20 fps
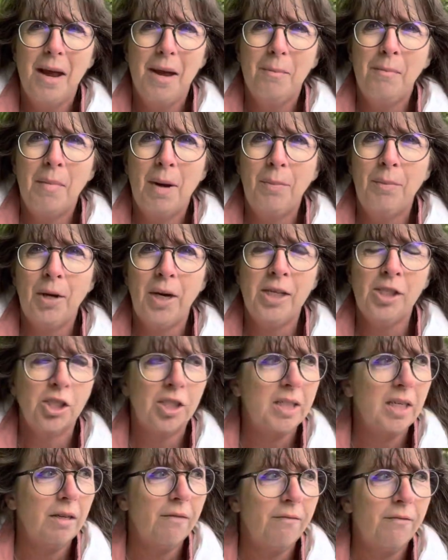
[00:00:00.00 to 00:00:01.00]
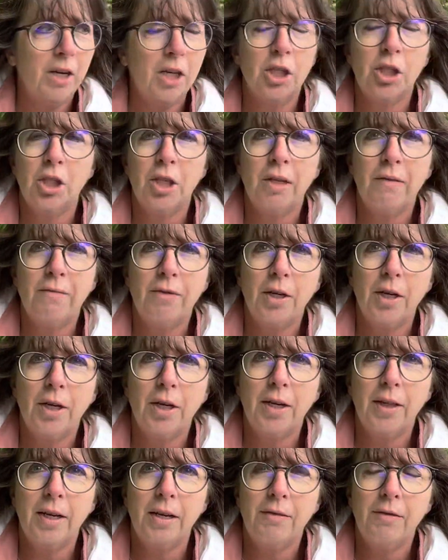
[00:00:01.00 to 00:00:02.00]
My brain just didn't function for
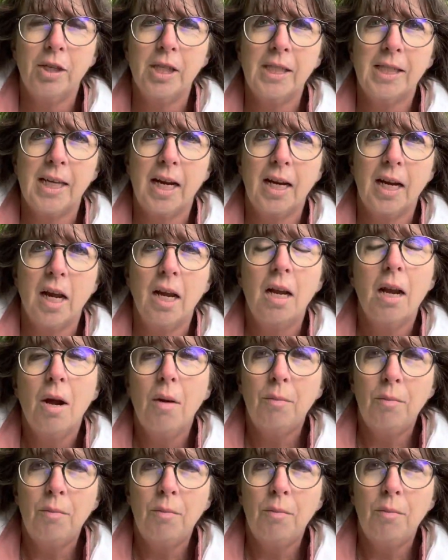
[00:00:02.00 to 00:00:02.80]
a second,